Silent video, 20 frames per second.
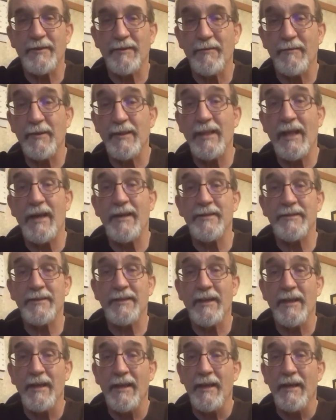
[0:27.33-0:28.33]
You realize
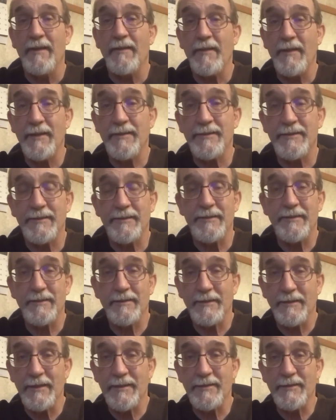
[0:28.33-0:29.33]

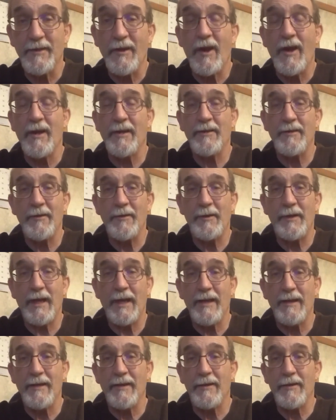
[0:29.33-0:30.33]
this God who
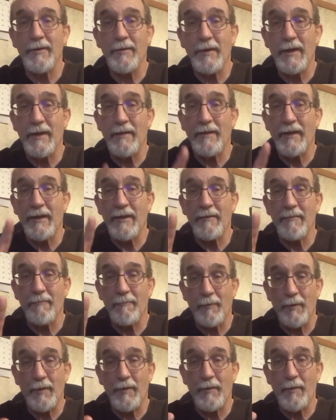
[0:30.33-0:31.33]
can do anything
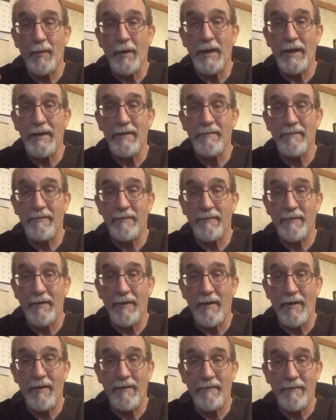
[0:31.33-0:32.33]
with a wave
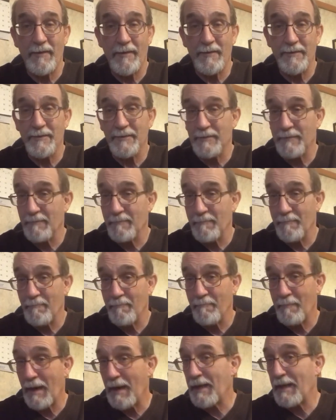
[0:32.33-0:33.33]
of his
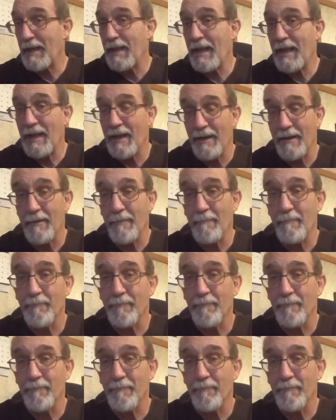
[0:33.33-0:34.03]
mighty hand